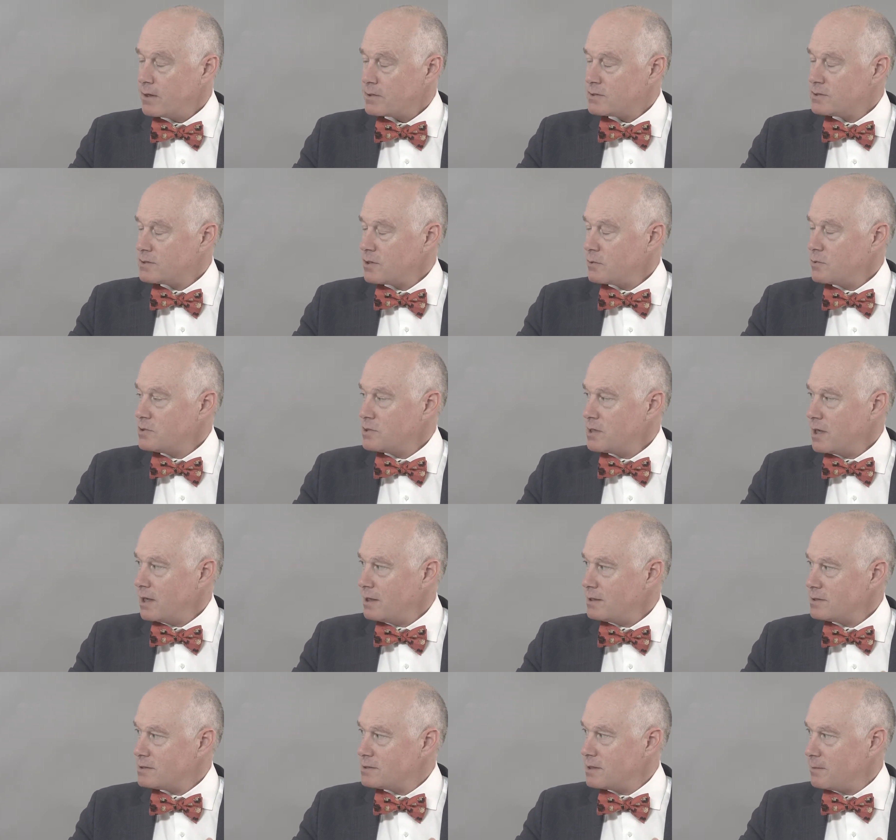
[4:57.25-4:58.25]

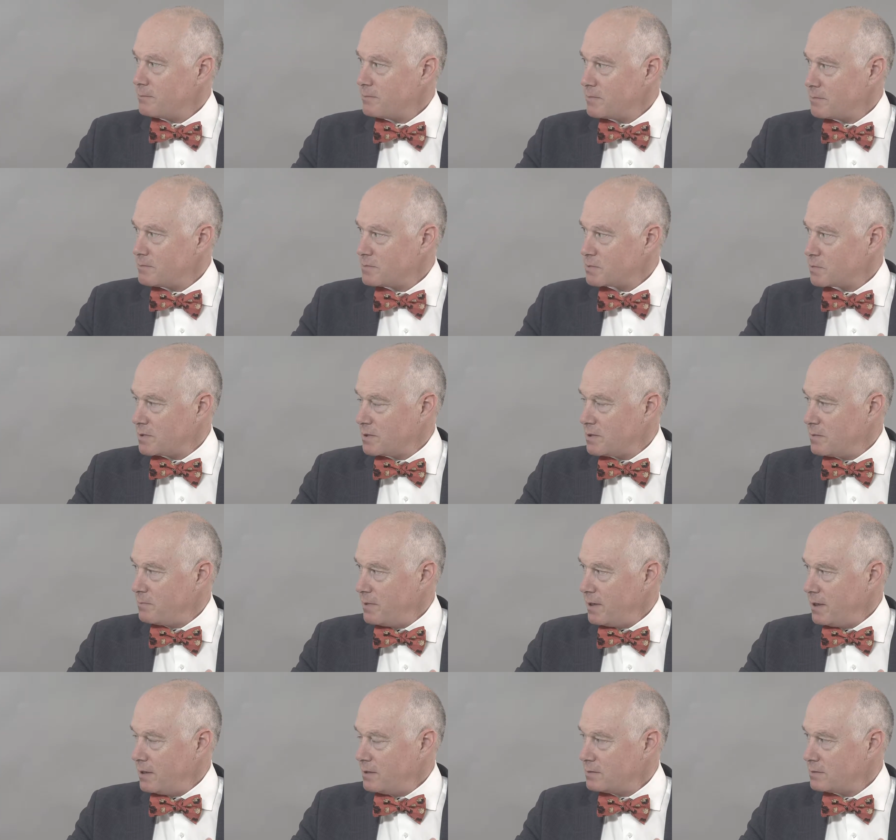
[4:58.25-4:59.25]
associated symptoms with the
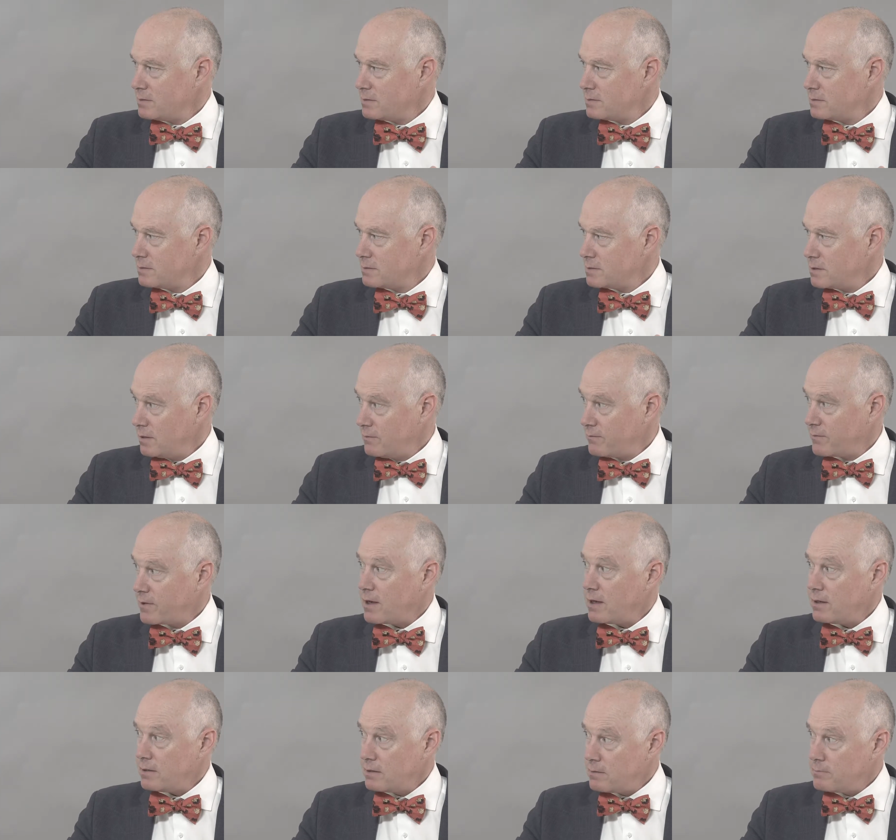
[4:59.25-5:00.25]
beat. So you've right.
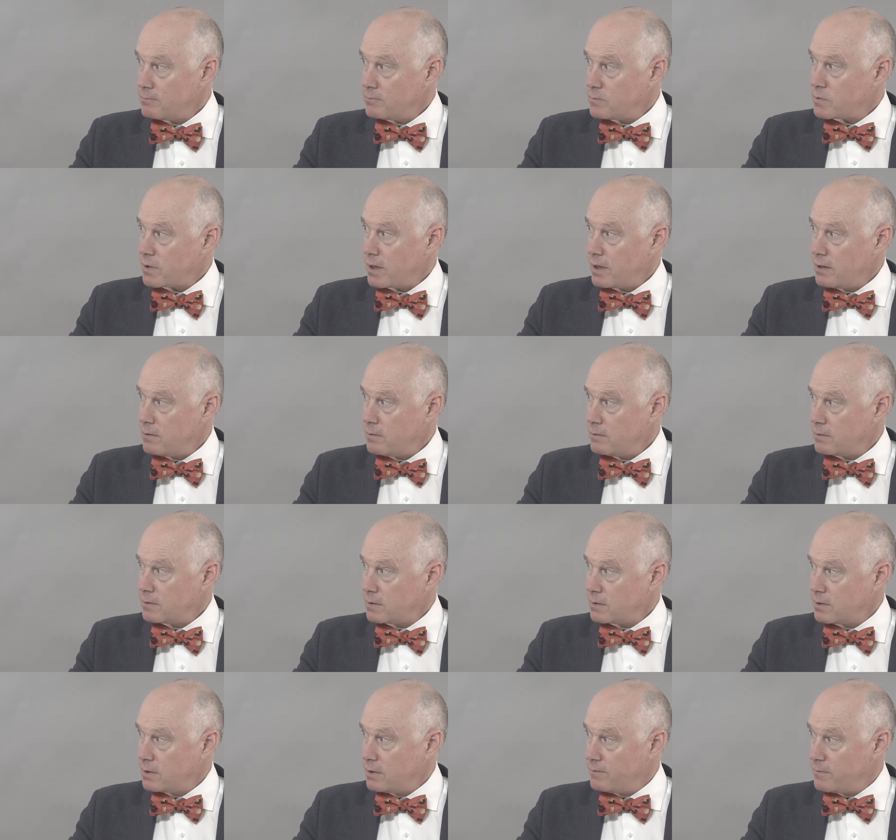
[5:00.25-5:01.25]
got them trying to
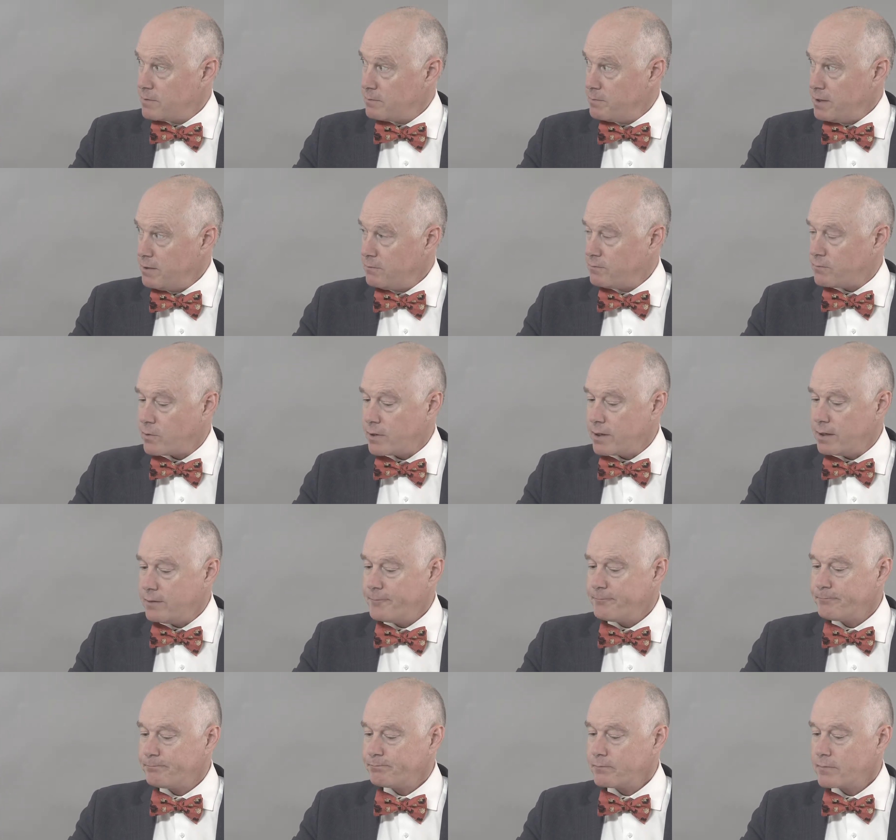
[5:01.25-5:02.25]
give the beat for
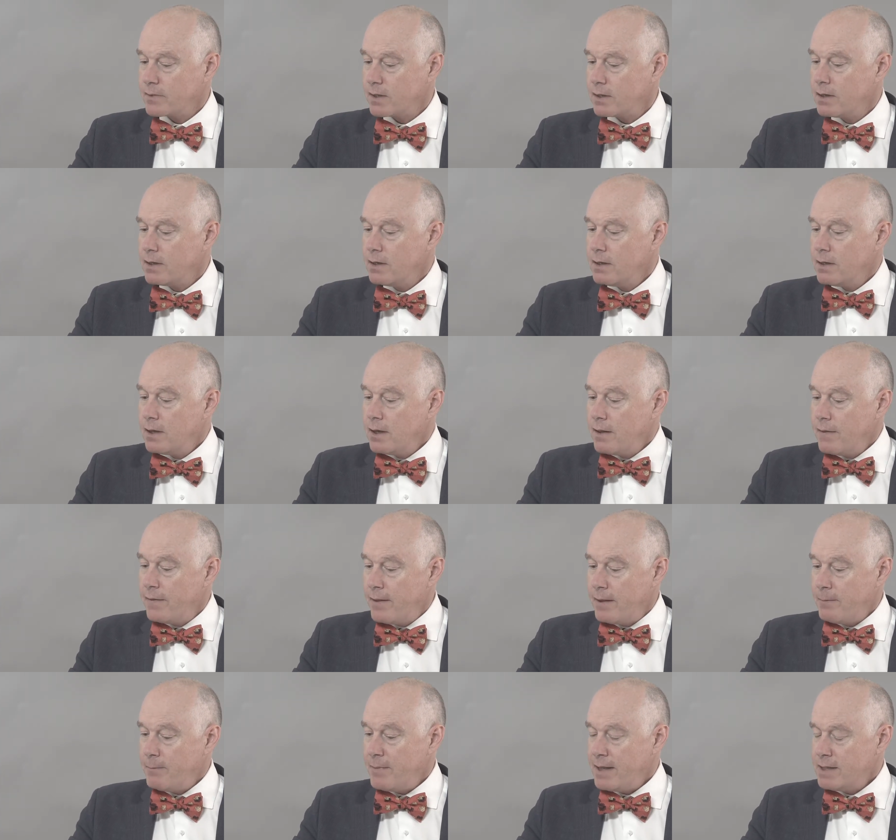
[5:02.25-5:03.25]
you. Yeah.
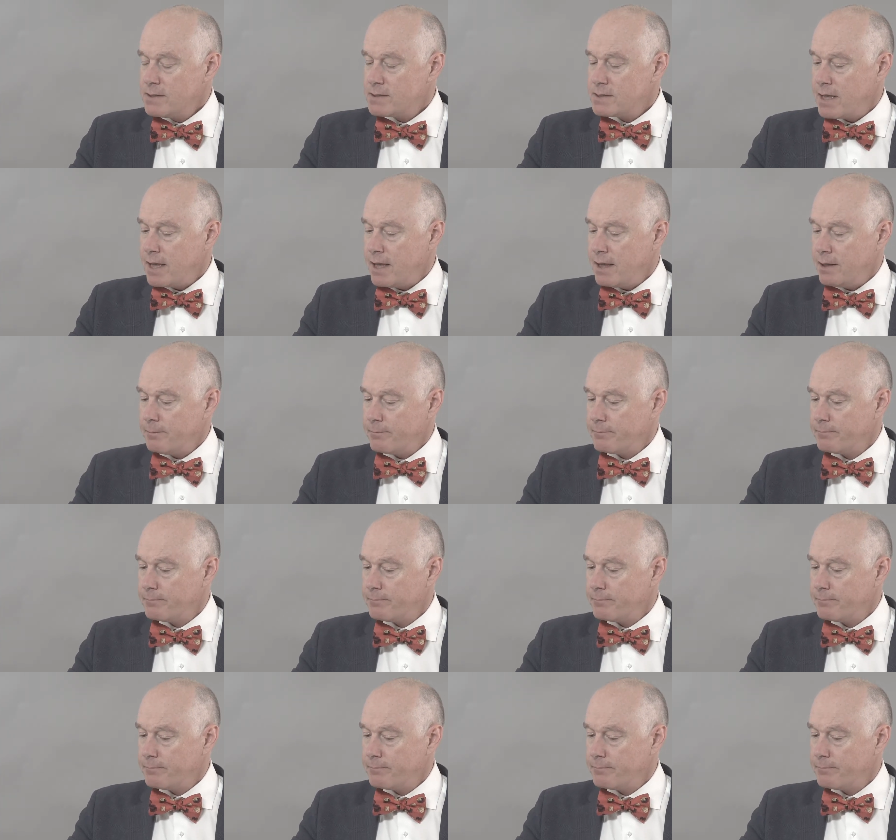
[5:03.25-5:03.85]
They may say,